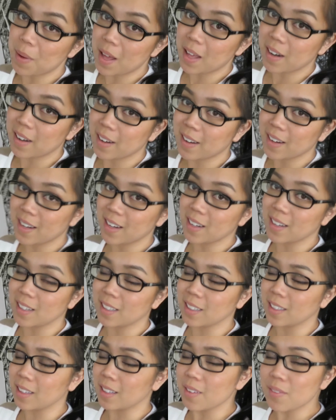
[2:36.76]
I'm editing
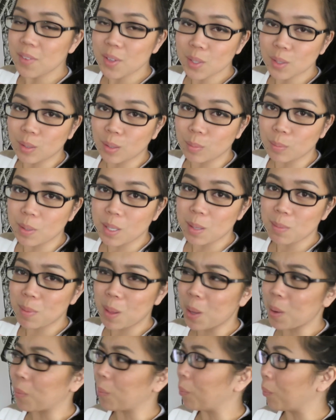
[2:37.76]
in the living room and I'm
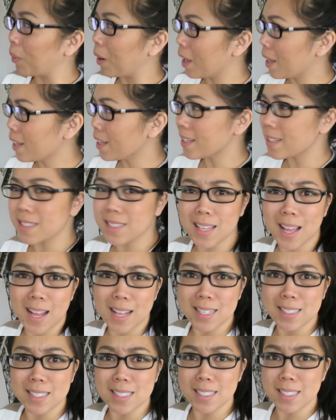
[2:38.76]
like, what is
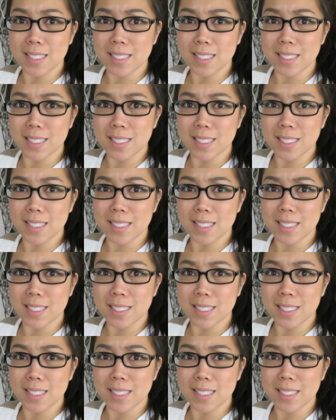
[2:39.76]
that